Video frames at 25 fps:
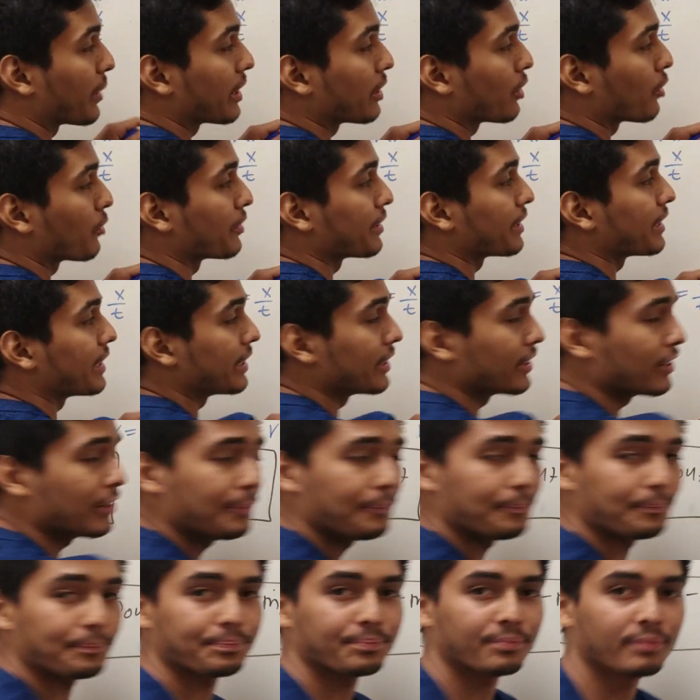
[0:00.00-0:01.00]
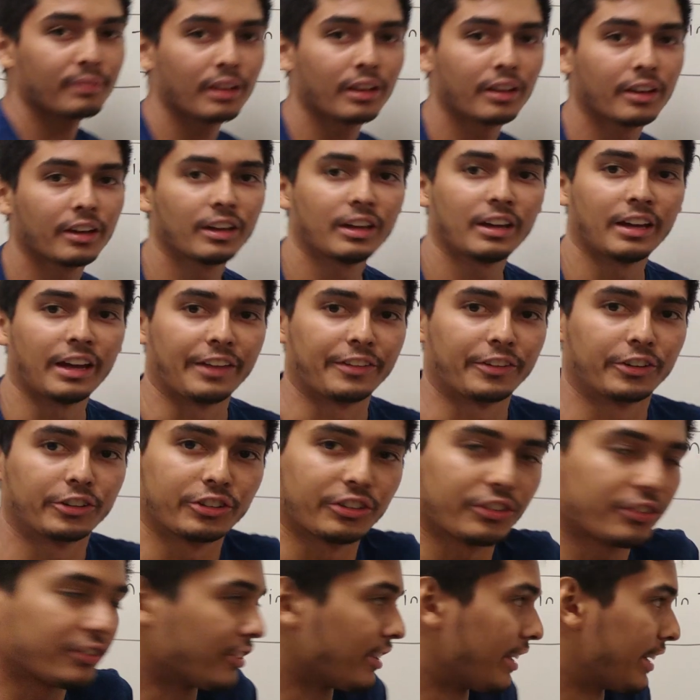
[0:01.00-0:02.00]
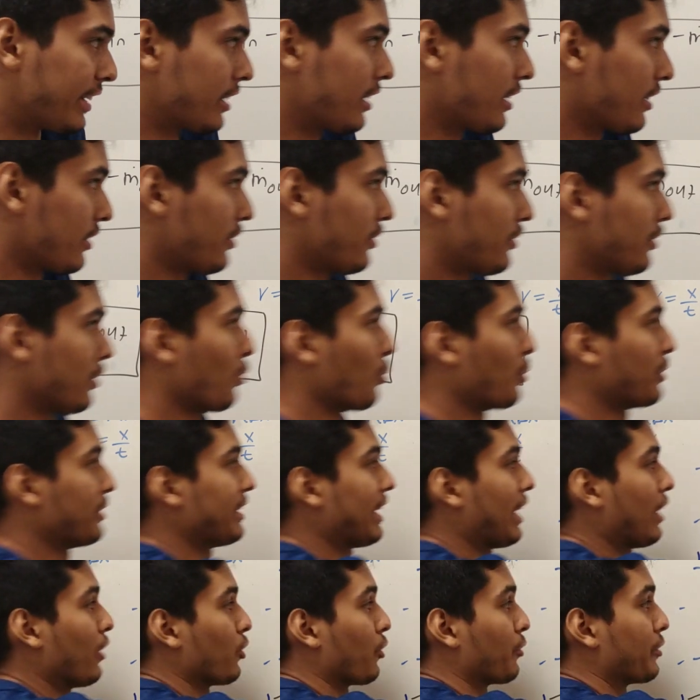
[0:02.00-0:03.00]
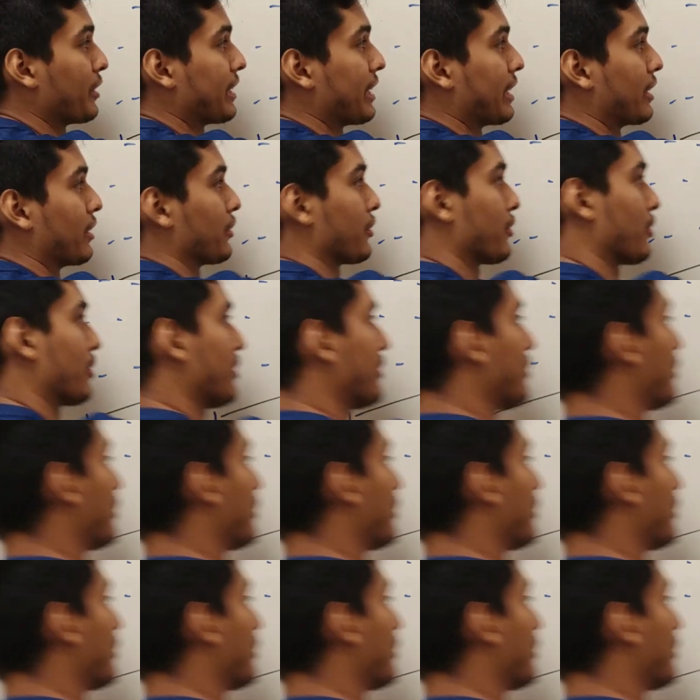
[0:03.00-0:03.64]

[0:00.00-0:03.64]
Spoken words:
right over here, and they're just like slowing down over here. So